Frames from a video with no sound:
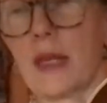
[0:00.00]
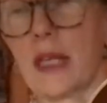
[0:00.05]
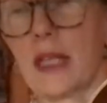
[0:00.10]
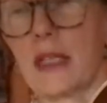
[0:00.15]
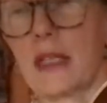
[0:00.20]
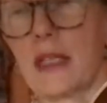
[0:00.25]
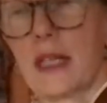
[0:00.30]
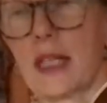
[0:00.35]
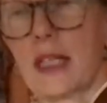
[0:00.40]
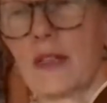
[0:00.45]

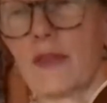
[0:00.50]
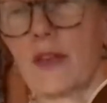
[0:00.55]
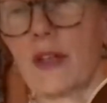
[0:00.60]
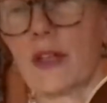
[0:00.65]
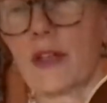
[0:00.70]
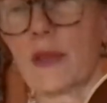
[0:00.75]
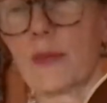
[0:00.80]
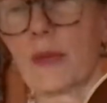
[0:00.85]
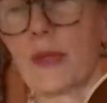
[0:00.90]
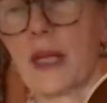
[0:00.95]
index
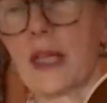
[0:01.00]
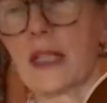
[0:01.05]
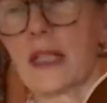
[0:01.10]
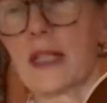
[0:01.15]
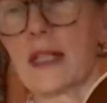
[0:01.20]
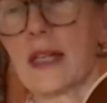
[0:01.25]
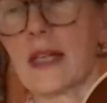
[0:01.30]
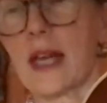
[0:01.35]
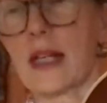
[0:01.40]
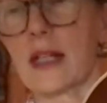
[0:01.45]
finger's playing the
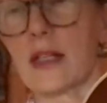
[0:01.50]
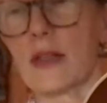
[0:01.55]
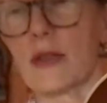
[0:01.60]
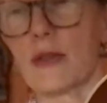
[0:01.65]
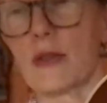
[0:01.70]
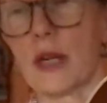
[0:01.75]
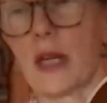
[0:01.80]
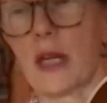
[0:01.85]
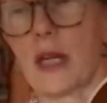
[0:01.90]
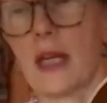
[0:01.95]
second
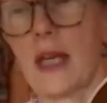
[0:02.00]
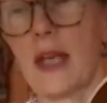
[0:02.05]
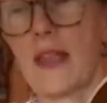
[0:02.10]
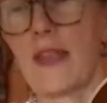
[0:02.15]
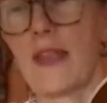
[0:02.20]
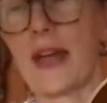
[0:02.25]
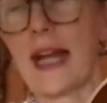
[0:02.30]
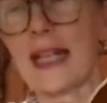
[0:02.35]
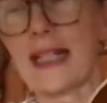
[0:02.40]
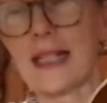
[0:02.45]
string.
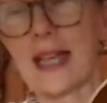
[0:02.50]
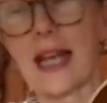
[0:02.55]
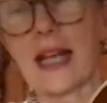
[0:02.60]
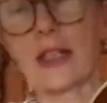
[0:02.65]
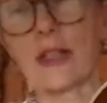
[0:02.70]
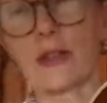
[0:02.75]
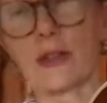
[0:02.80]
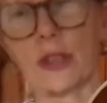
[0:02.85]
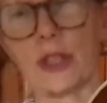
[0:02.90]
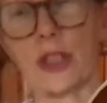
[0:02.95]
That's
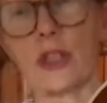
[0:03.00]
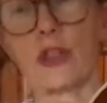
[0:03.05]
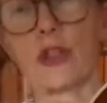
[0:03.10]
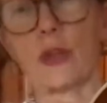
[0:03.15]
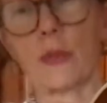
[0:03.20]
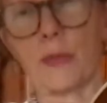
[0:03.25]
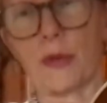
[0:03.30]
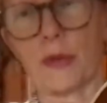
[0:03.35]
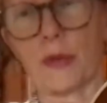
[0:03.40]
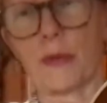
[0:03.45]
actually
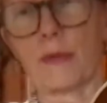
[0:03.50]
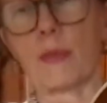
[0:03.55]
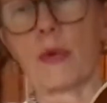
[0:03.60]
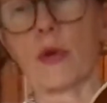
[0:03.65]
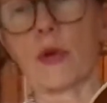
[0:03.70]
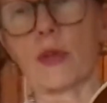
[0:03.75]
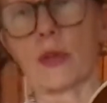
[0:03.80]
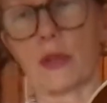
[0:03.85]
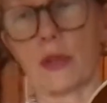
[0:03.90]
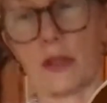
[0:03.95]
super
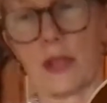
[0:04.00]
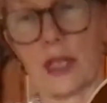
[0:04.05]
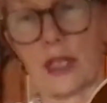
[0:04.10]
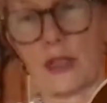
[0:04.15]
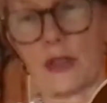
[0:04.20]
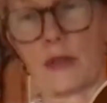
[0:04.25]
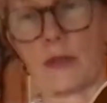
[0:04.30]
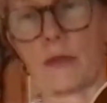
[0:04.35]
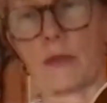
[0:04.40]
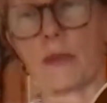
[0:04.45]
important that
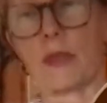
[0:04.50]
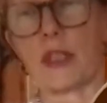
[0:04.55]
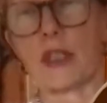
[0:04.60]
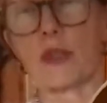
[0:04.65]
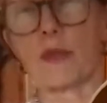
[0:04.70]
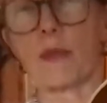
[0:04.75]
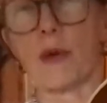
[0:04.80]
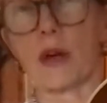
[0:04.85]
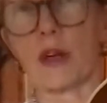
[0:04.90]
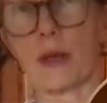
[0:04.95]
you be
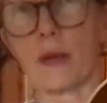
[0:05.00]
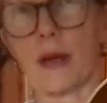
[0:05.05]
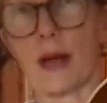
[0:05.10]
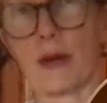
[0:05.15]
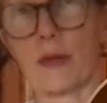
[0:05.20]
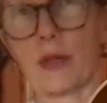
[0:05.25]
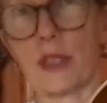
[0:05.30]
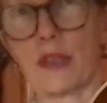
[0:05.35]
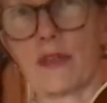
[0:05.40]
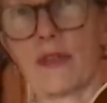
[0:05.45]
smart about
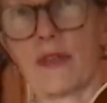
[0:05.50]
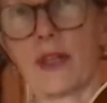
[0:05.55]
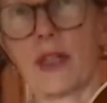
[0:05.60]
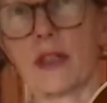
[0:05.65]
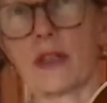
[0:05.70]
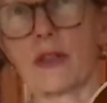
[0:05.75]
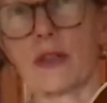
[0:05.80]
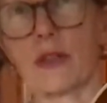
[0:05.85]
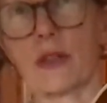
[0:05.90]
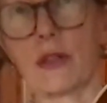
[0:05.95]
which
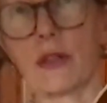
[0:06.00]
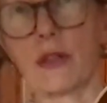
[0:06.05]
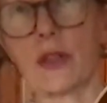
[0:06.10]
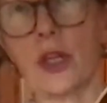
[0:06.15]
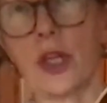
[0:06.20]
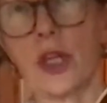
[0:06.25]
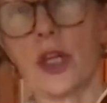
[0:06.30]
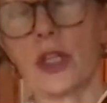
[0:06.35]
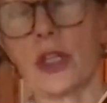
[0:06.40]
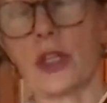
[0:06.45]
fingers you're
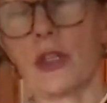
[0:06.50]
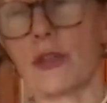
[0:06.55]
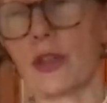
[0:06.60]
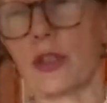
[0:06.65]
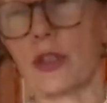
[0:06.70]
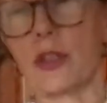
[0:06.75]
using. You